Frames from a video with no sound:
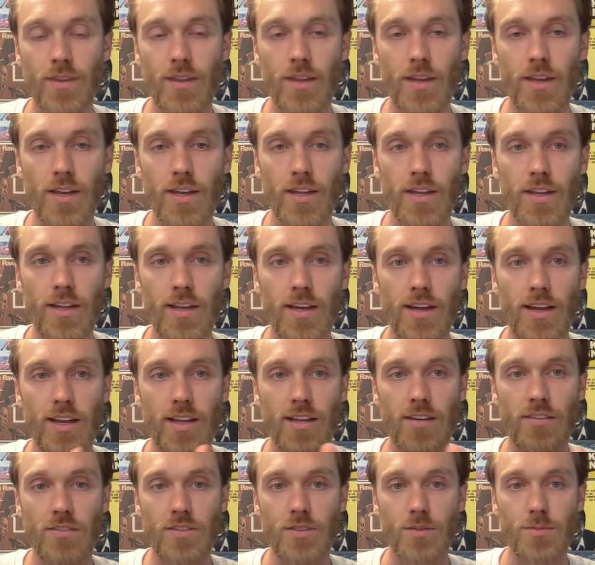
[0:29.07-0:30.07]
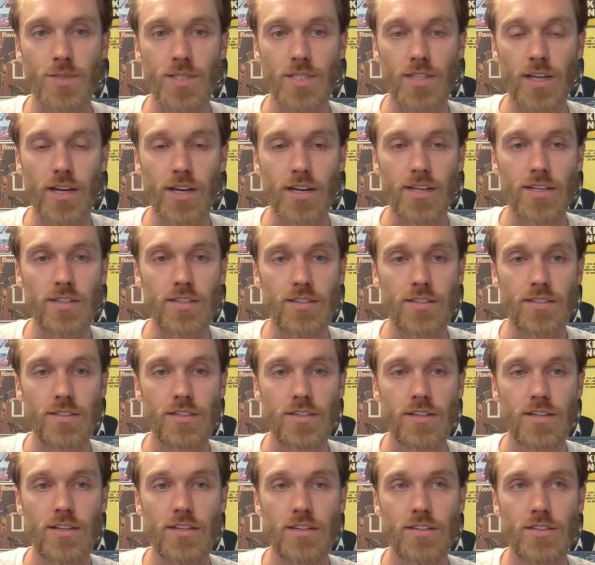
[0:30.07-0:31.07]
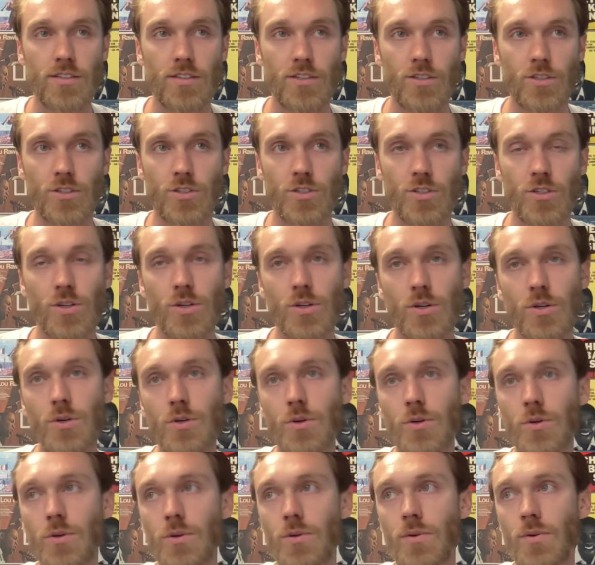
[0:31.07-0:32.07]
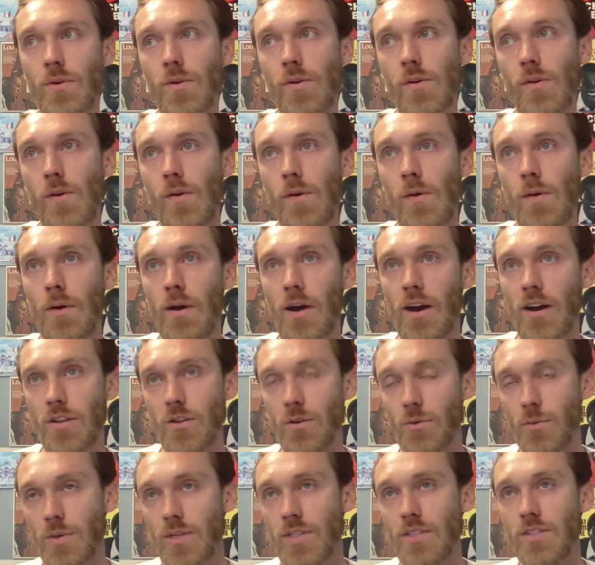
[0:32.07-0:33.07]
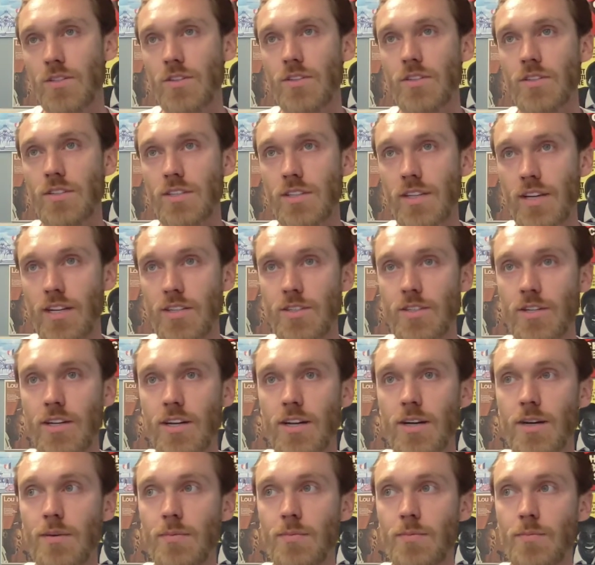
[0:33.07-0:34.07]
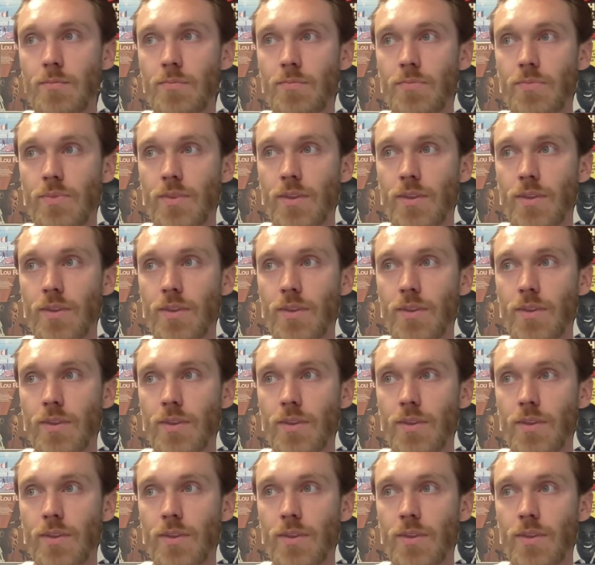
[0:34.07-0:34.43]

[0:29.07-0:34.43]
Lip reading: and he kind of gives some science to show how the research is catching up